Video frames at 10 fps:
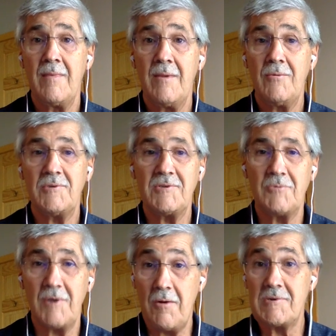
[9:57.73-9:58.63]
which is what
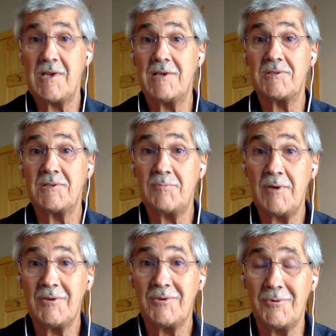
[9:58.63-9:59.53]
I was asked to speak
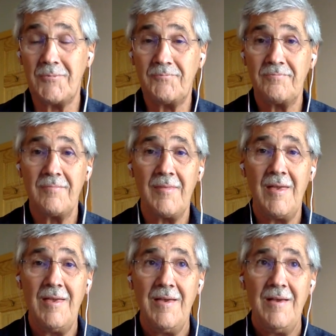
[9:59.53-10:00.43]
to,
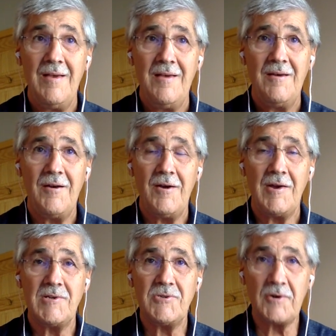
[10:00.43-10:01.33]

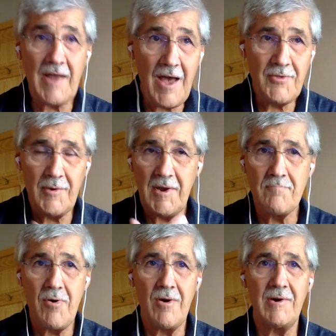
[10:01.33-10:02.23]
because your gathering in
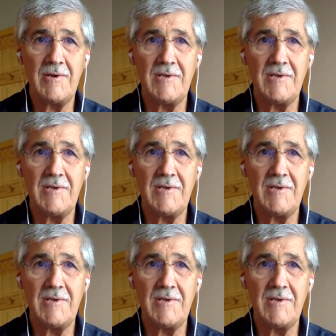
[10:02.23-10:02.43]
part is